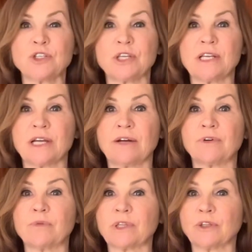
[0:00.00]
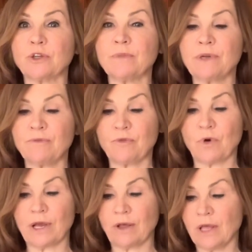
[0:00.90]
sheet and cover it with aluminum
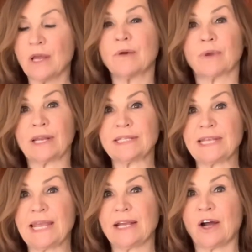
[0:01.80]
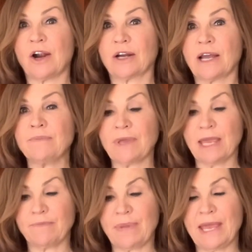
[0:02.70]
foil. We're going to take our
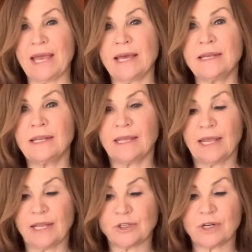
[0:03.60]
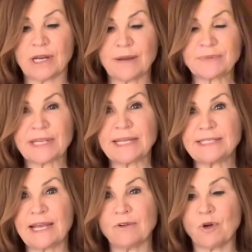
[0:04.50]
cupcake pan and turn it
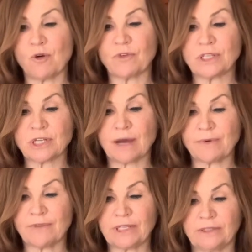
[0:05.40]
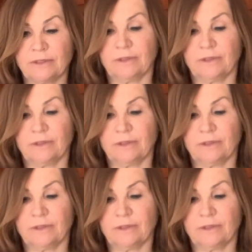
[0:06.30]
upside down over the top of it.